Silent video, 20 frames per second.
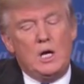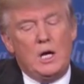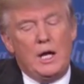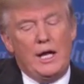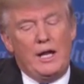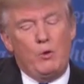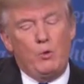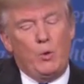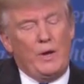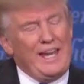
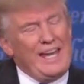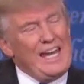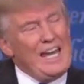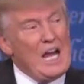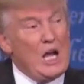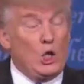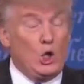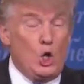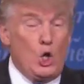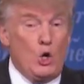And we,
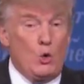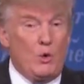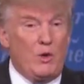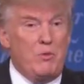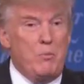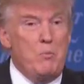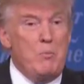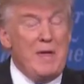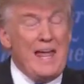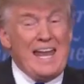along
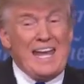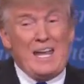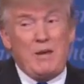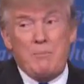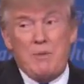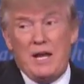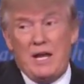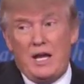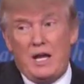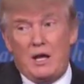with many,
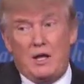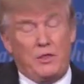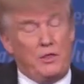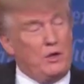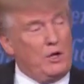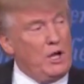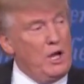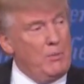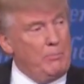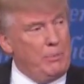many
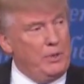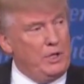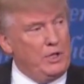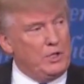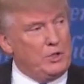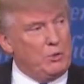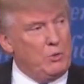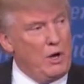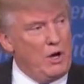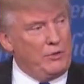other
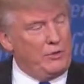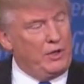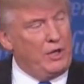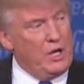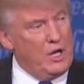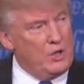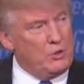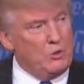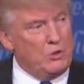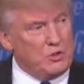companies throughout the
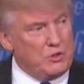country,